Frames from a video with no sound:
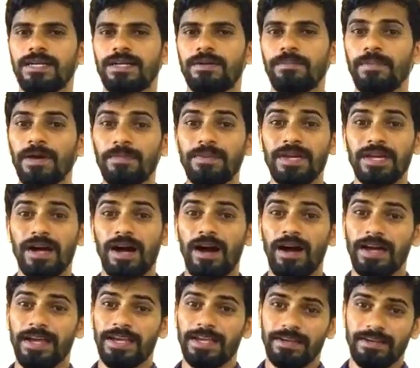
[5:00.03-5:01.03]
maybe
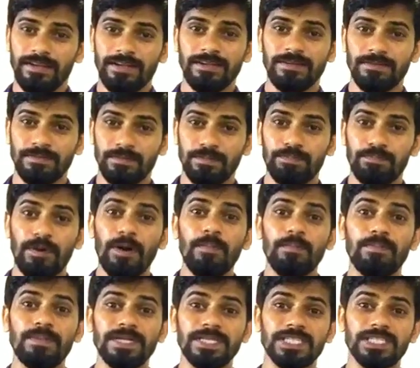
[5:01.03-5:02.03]
I can
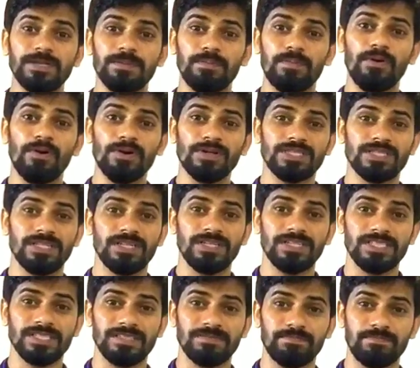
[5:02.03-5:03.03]
publish the
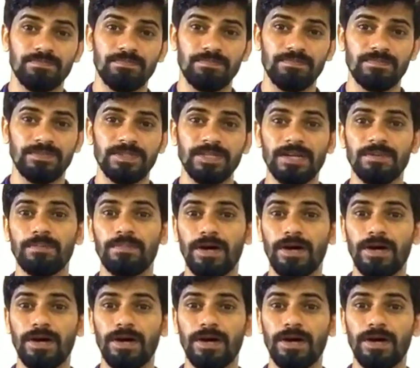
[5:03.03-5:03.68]
posters done